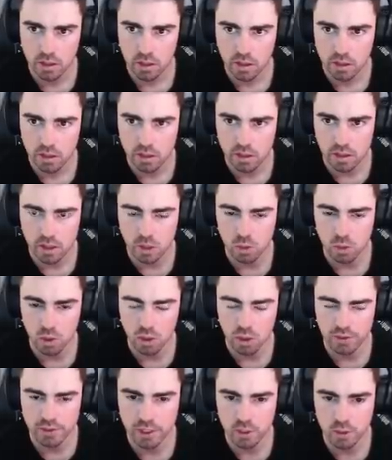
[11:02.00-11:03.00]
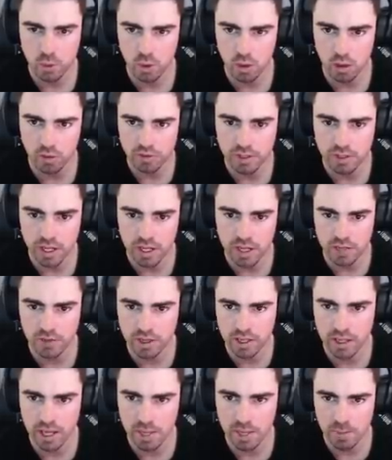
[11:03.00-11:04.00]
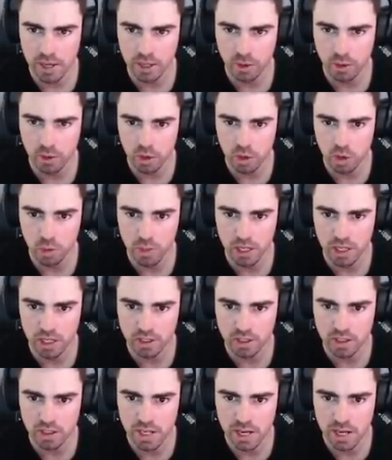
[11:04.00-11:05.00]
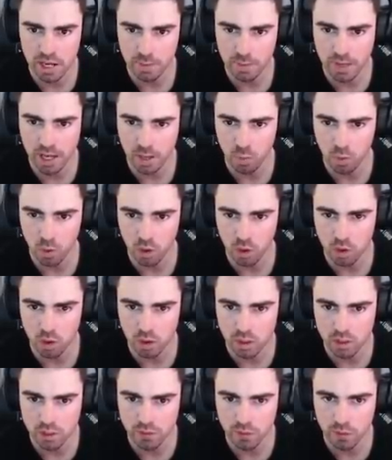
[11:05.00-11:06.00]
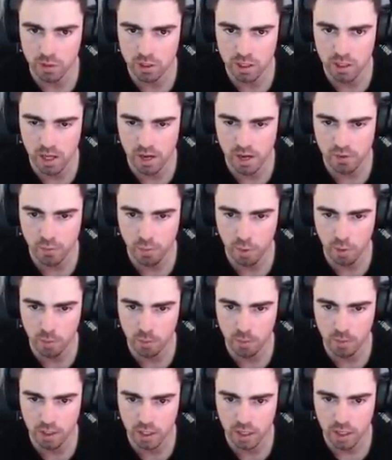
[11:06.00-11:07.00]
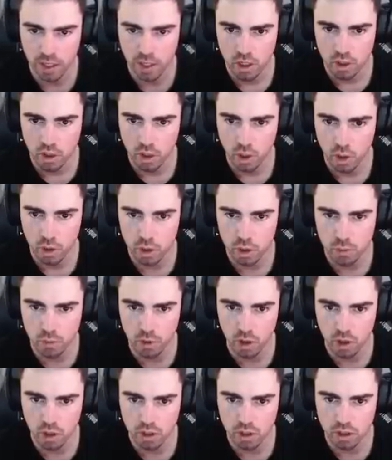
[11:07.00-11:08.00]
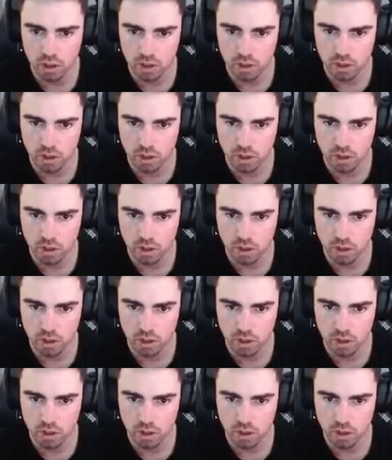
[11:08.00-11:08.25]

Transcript: It's 12 to 12, dead even game. Echo should be able to get the tower, but at what cost? For his life? Probably. Ghost proc'd.